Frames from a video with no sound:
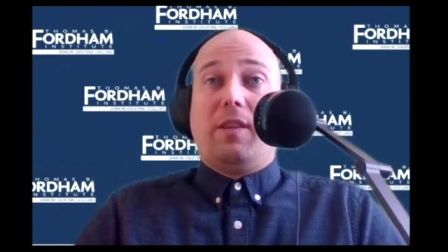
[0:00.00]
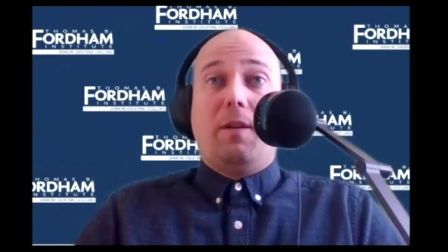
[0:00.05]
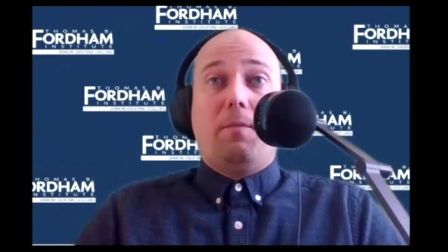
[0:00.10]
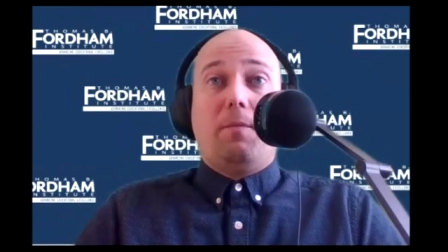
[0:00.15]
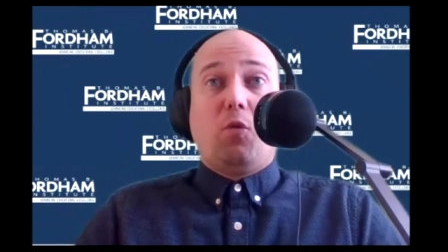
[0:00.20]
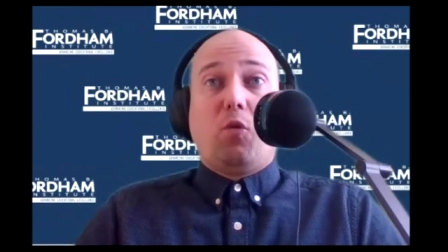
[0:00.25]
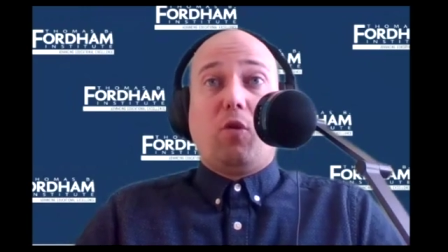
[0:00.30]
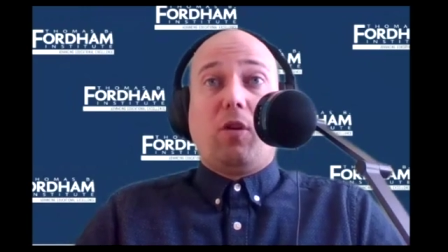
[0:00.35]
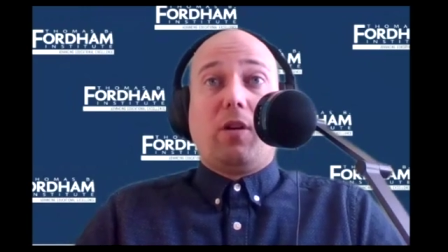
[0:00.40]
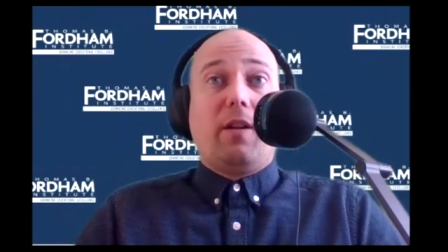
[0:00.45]
they've
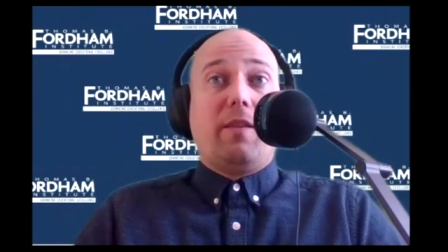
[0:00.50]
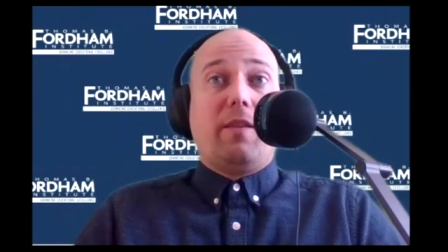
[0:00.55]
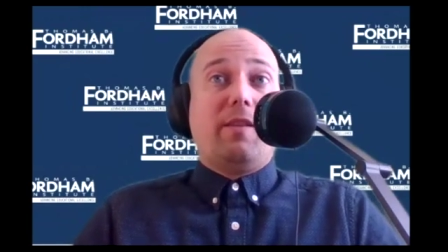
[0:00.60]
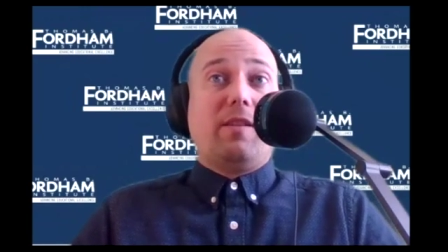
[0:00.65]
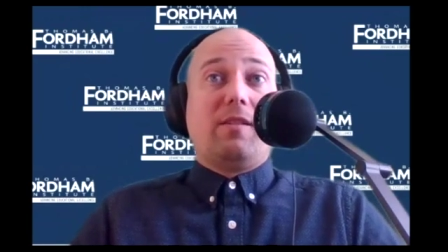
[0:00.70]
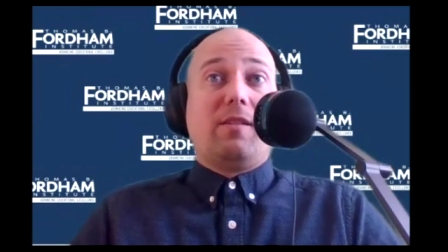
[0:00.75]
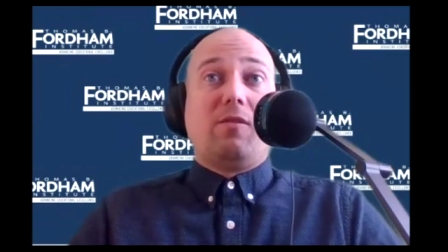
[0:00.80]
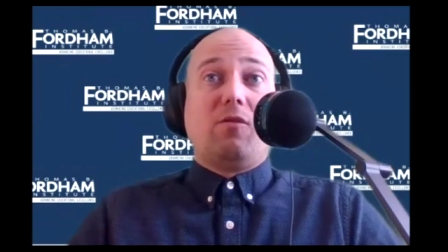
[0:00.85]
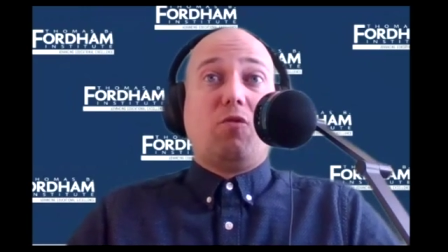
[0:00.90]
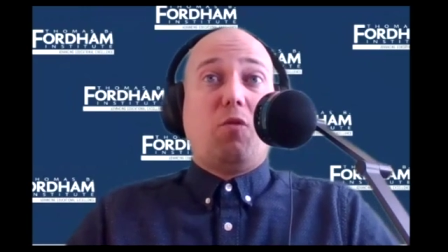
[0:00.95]
been working on
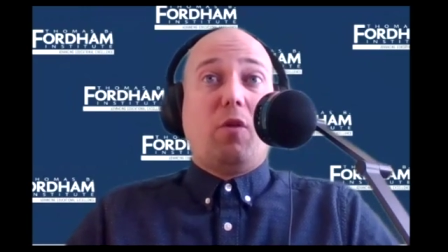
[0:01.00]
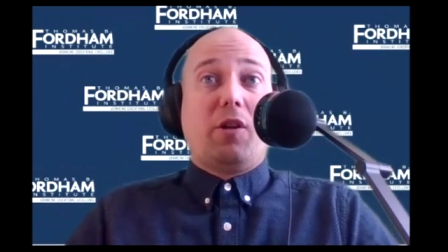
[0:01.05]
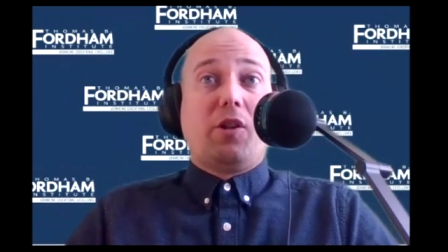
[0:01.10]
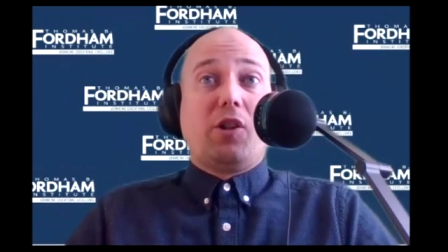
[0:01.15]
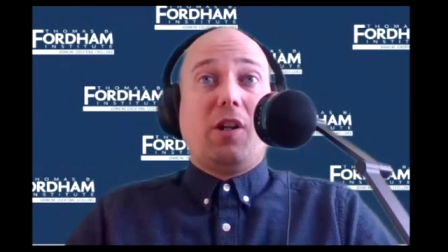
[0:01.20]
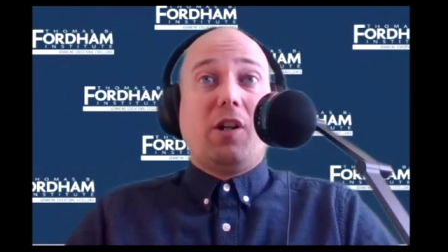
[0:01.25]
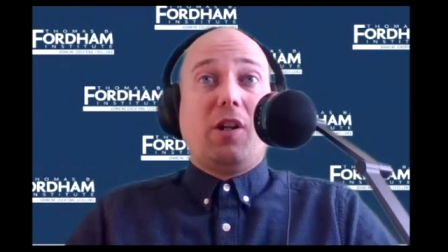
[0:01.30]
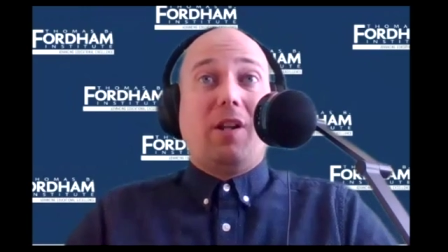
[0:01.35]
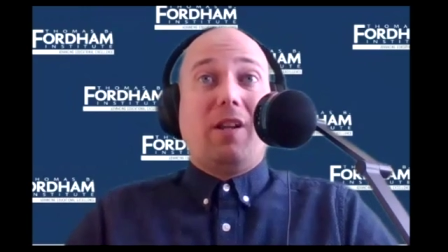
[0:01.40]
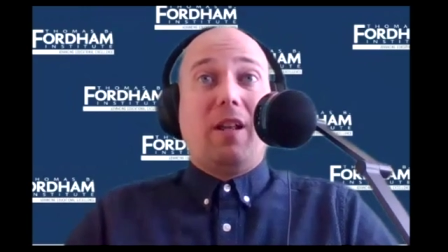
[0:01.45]
this
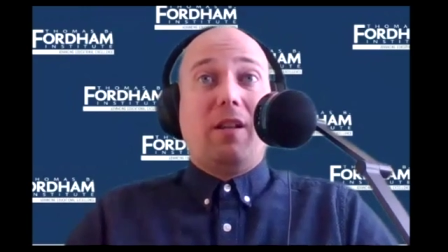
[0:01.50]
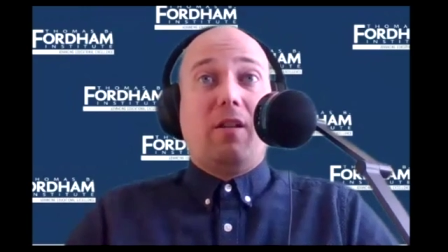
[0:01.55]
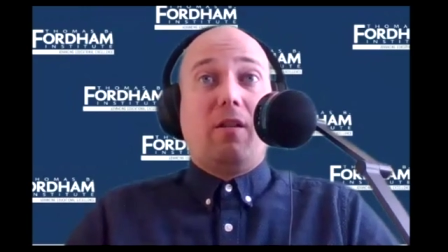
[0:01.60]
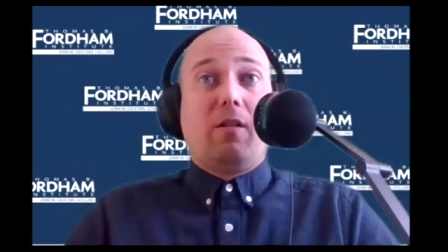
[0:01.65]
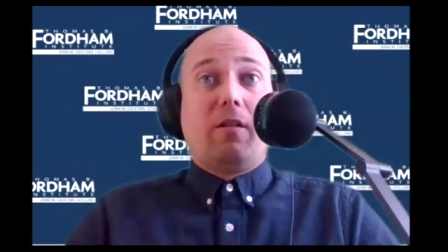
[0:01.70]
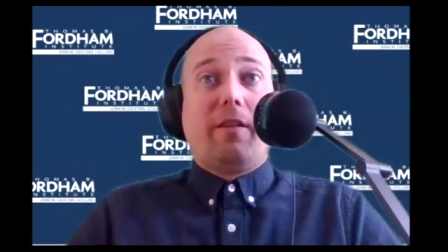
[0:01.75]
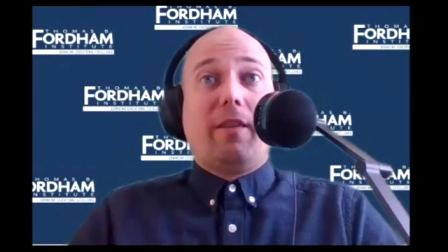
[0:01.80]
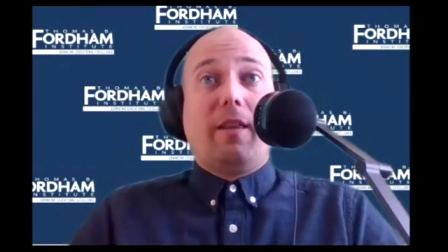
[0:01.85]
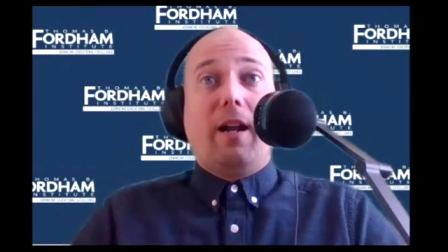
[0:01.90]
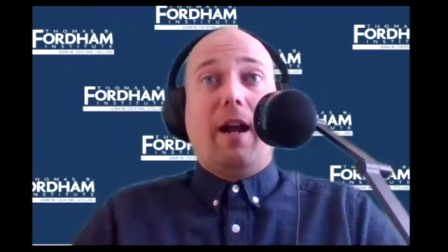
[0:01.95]
question a lot
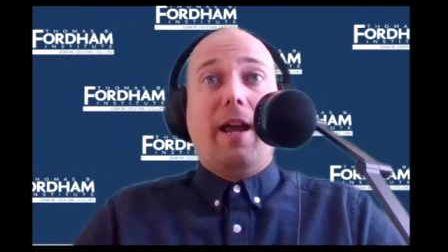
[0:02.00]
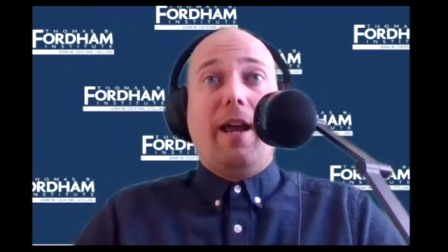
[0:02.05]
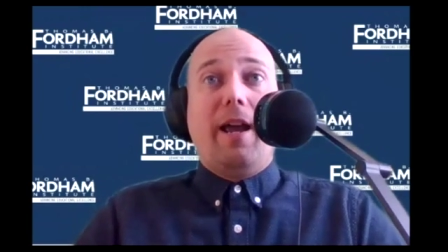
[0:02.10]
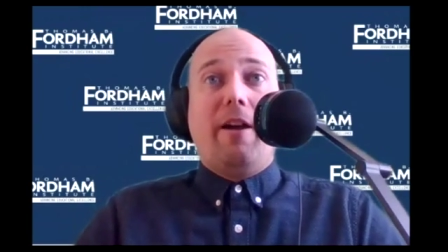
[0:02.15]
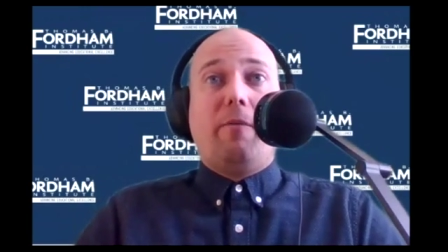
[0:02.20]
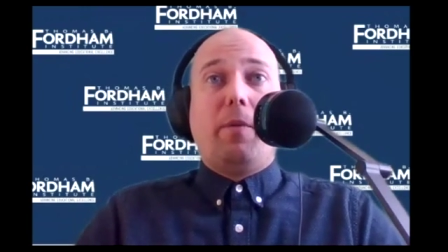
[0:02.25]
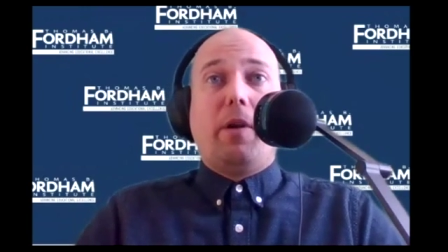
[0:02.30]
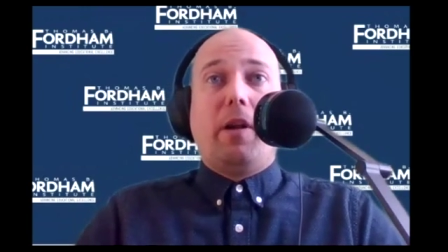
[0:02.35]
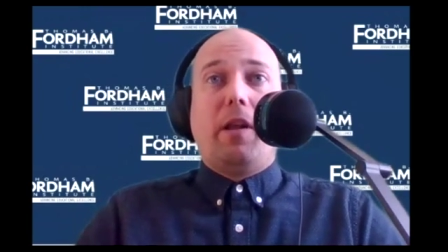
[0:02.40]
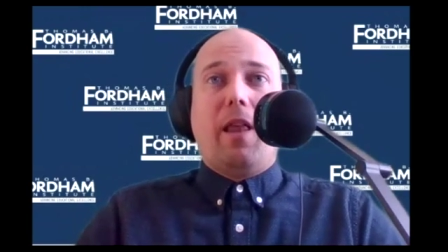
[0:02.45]
longer than I
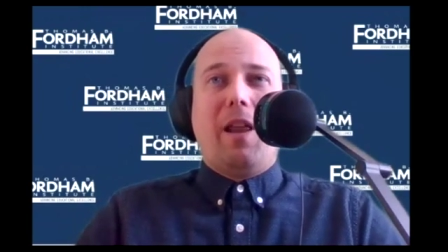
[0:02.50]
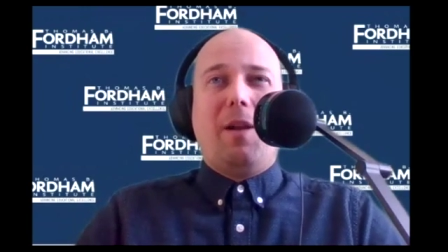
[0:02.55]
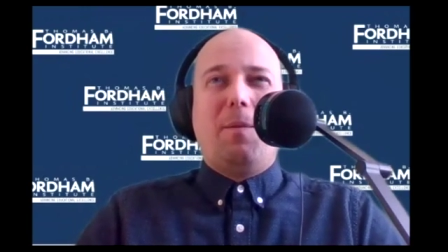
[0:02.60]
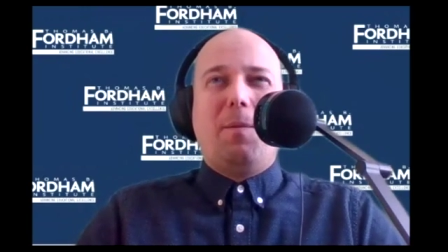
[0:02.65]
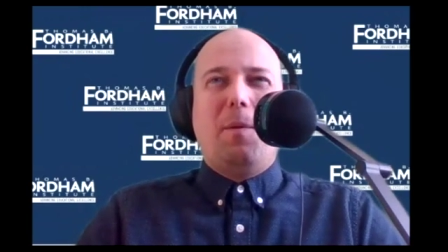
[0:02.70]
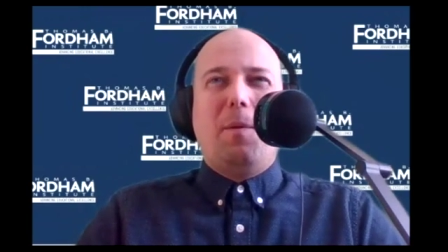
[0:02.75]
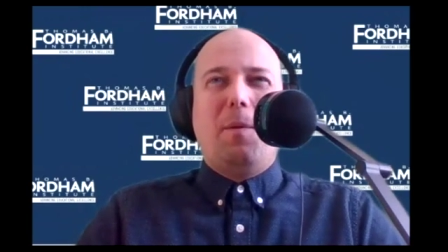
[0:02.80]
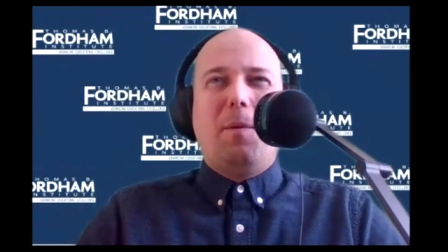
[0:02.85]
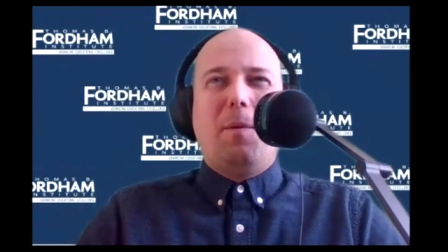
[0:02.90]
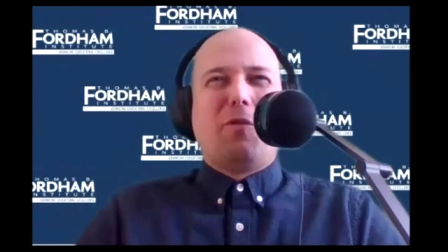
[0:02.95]
have, but a lot of
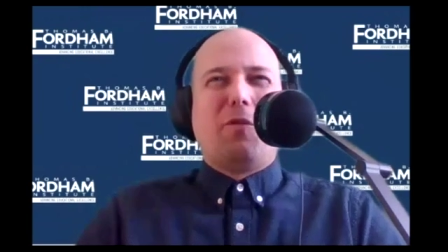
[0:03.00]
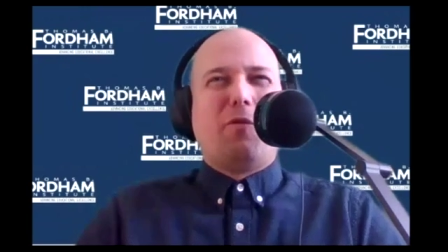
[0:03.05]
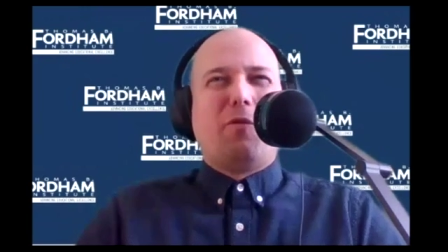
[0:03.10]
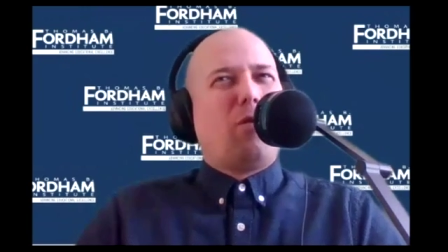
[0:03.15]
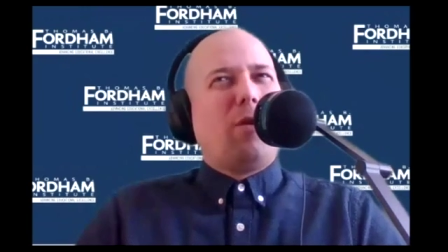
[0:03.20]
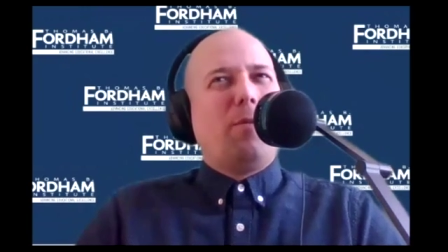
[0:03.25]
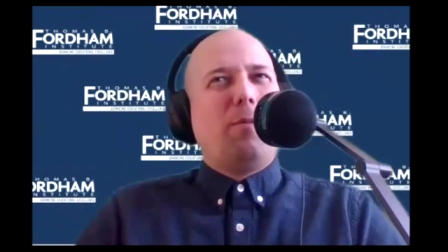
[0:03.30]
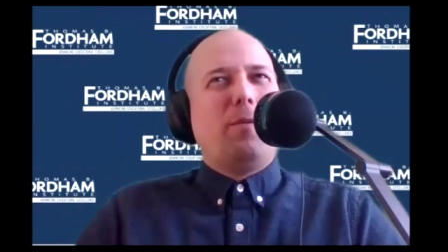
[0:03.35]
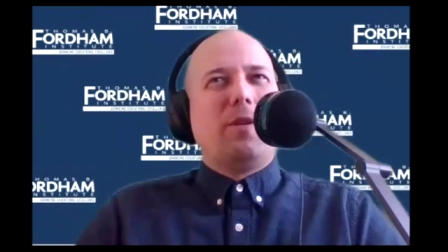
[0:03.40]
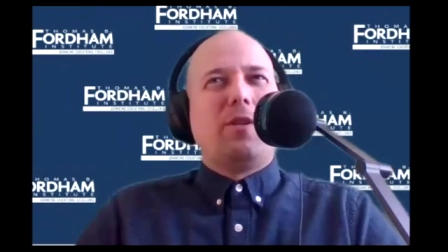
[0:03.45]
people at the
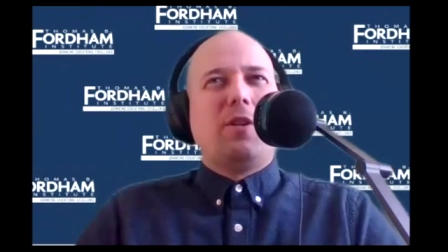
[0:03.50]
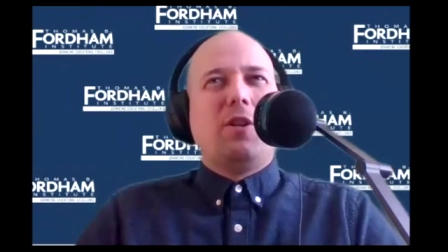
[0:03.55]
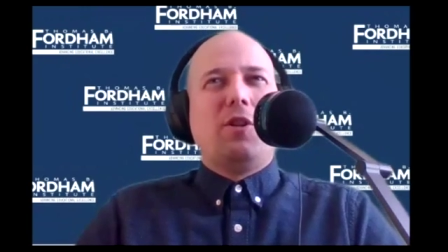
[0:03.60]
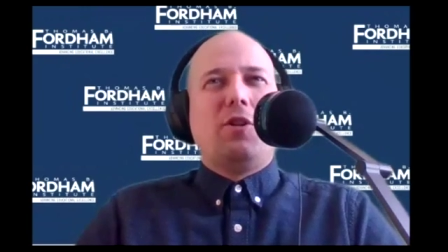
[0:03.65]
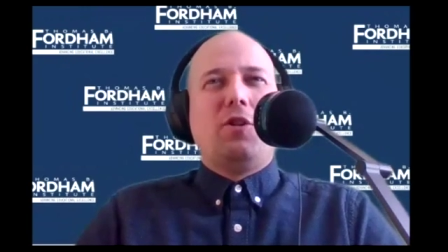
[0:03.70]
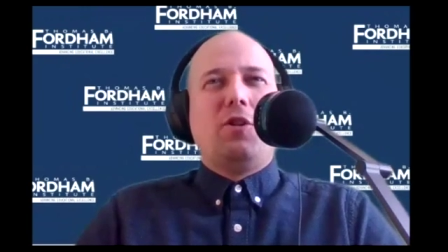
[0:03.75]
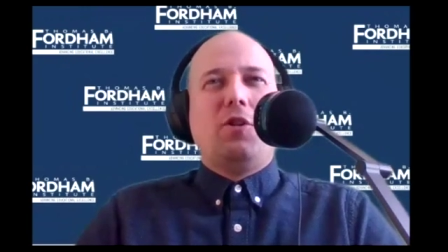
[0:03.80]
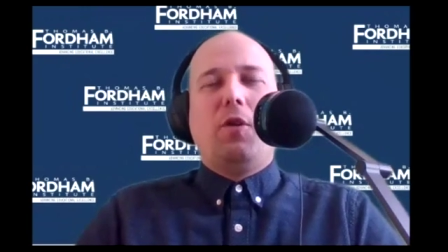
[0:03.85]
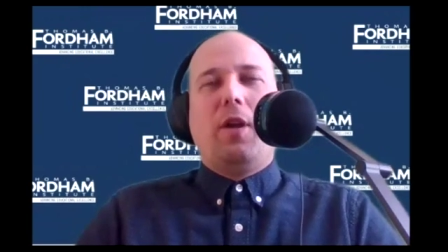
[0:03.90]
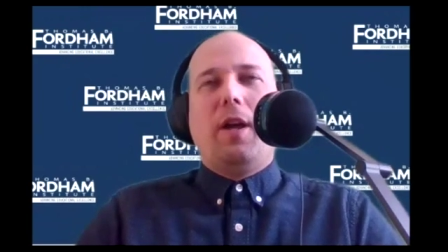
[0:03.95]
Fordham
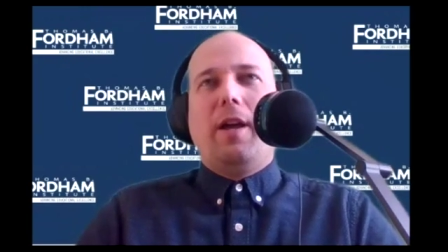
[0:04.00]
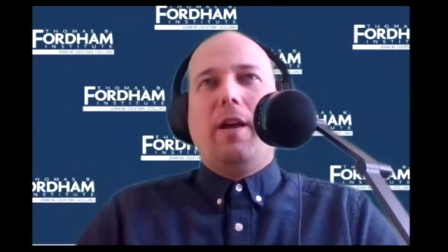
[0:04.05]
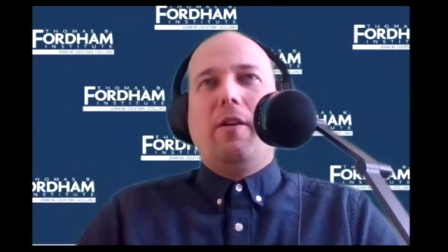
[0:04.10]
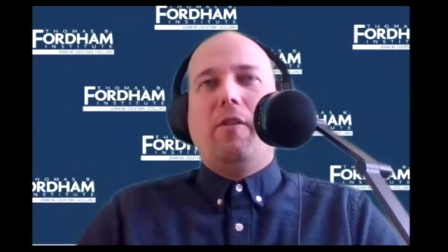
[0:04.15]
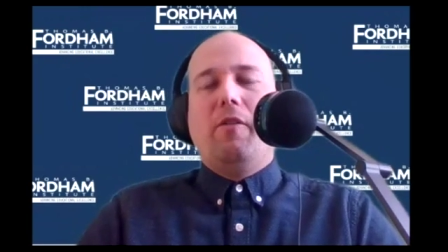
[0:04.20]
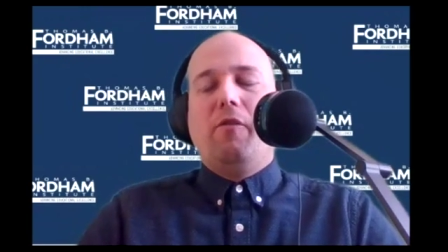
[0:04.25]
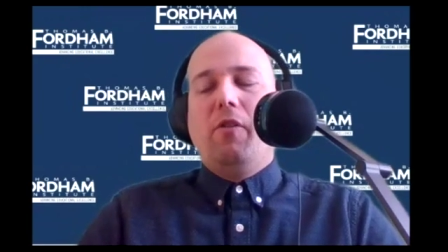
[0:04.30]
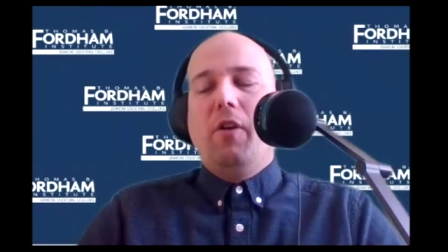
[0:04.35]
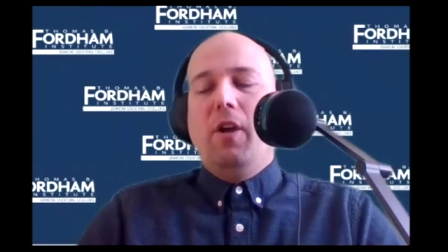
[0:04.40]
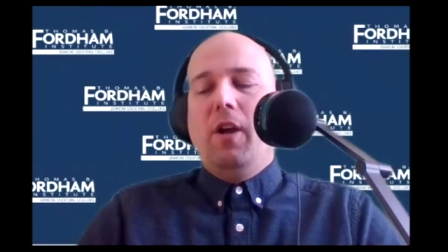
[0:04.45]
Institute
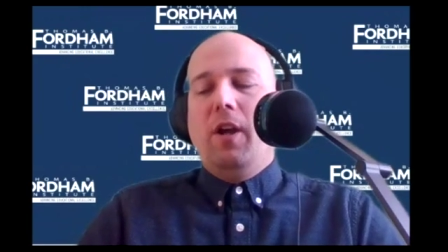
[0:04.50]
have